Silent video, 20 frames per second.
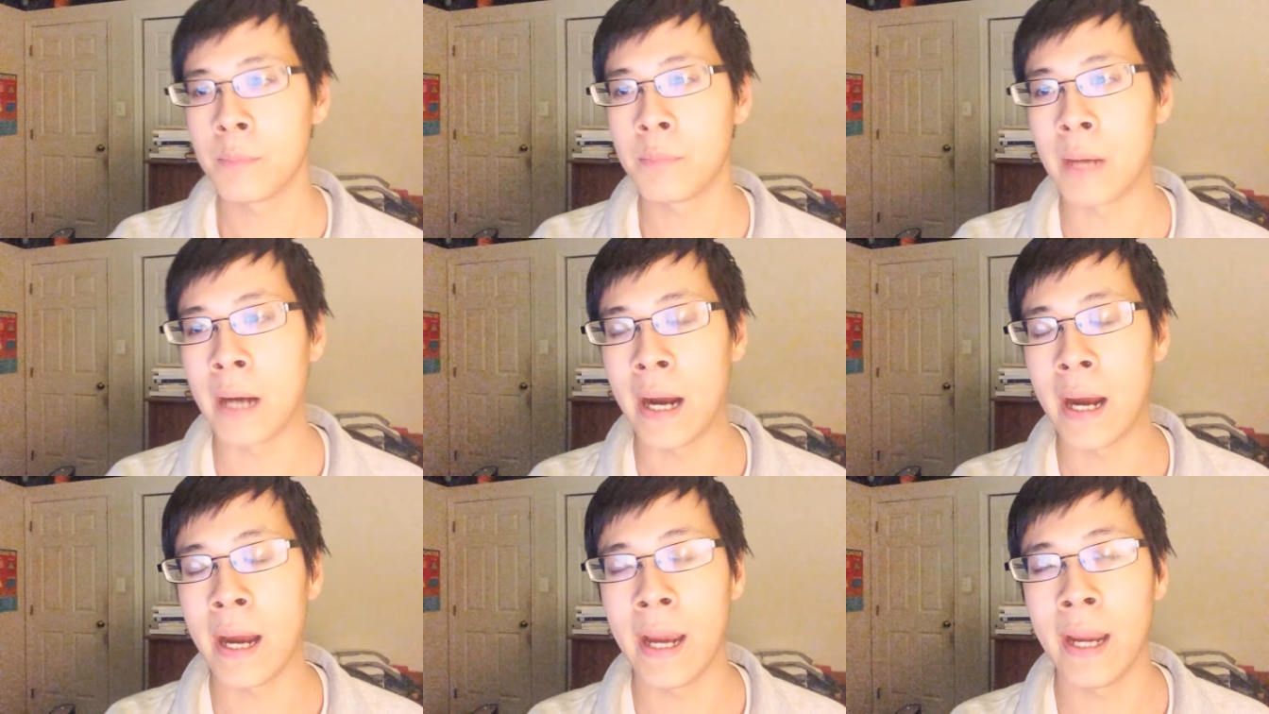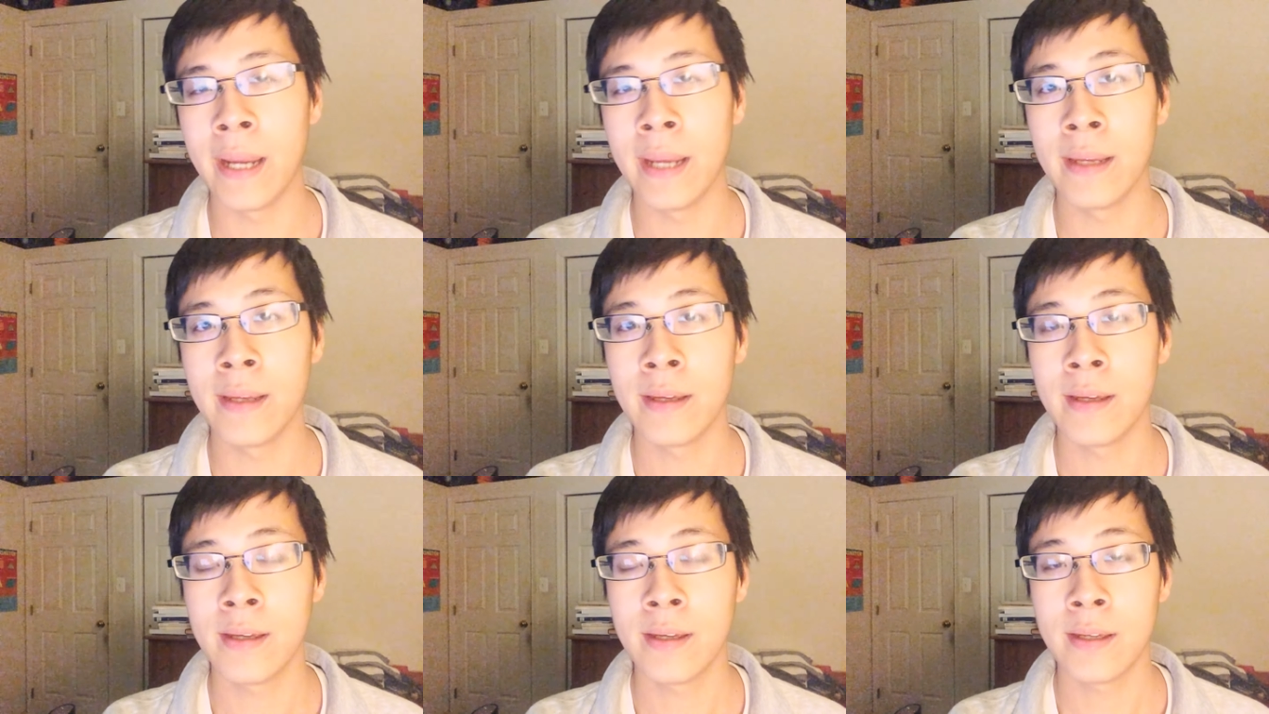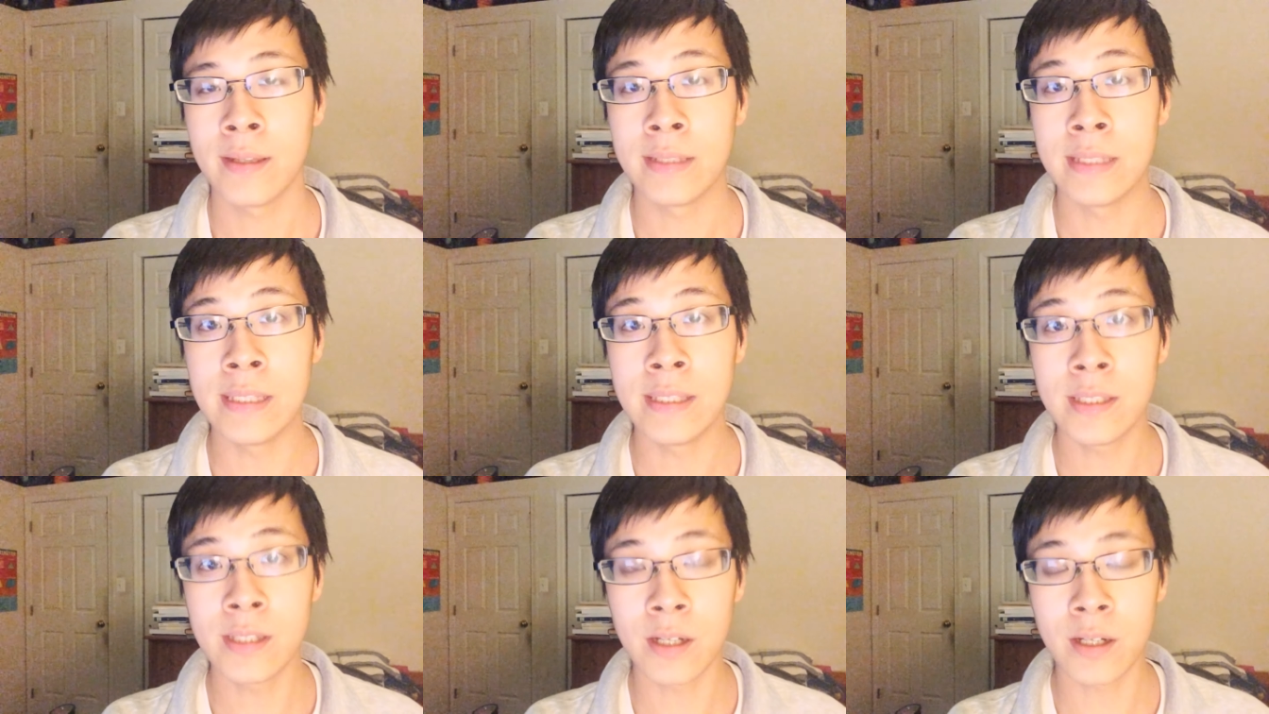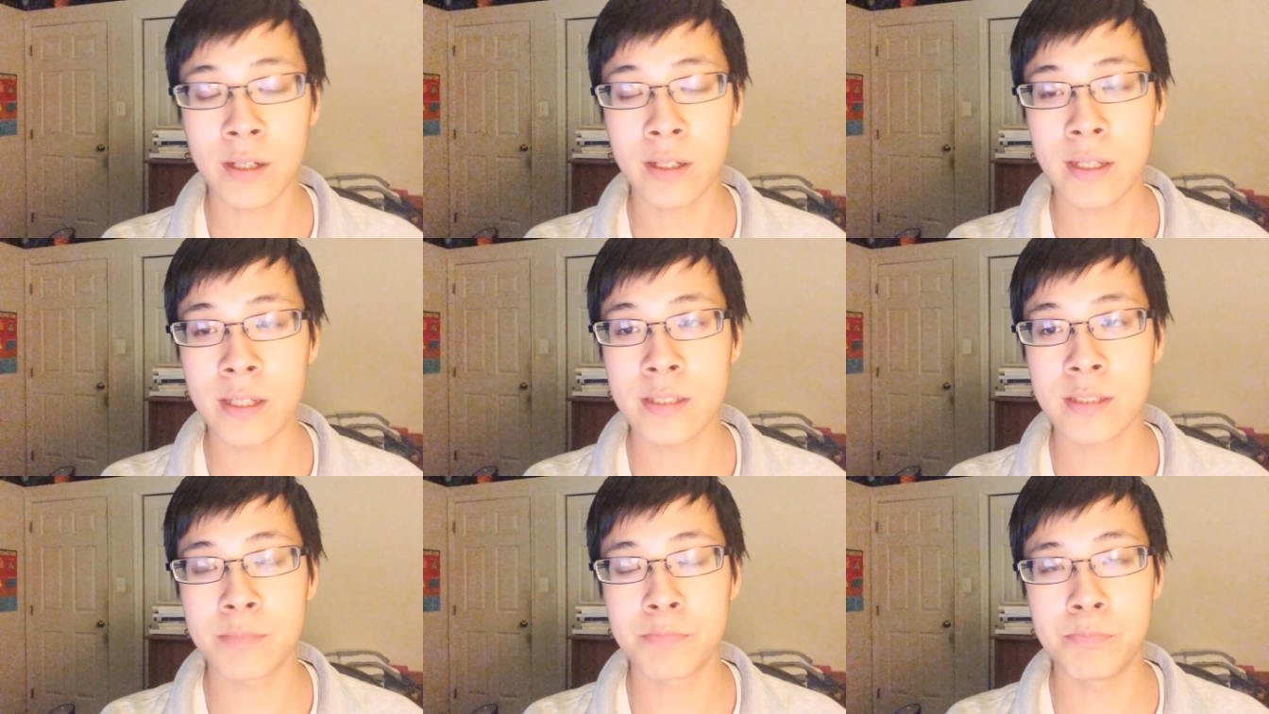by the
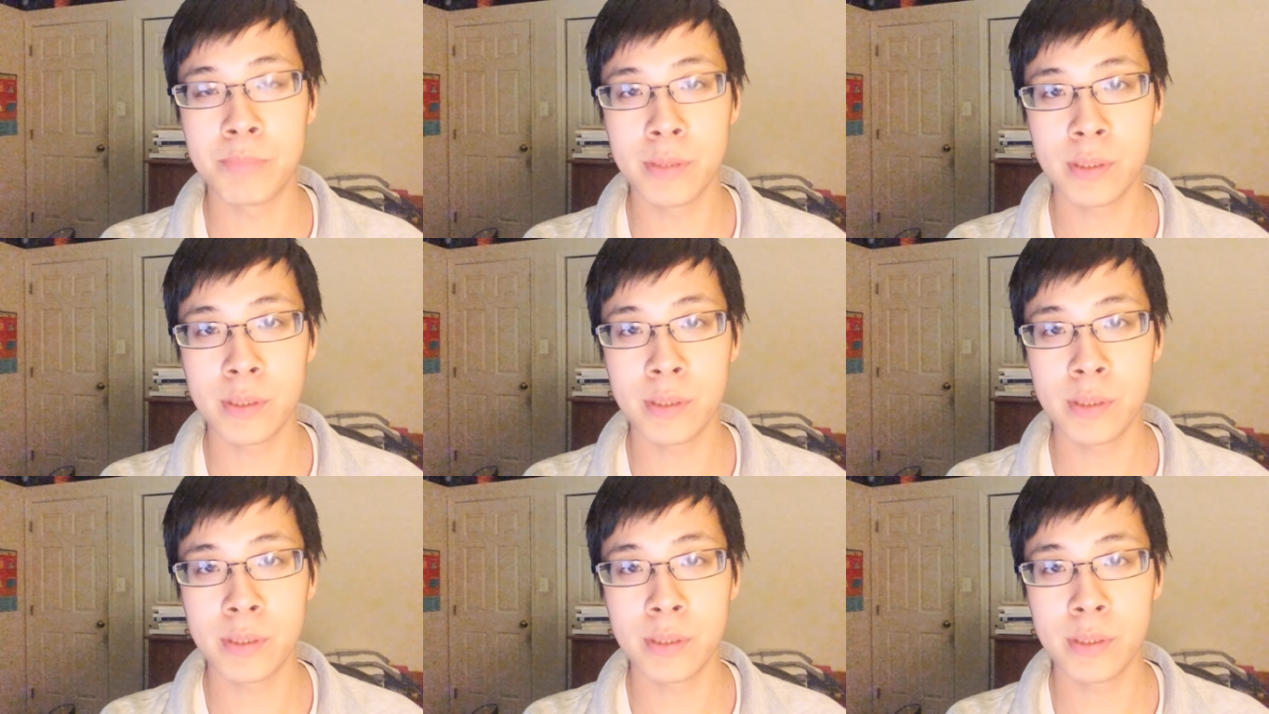youngest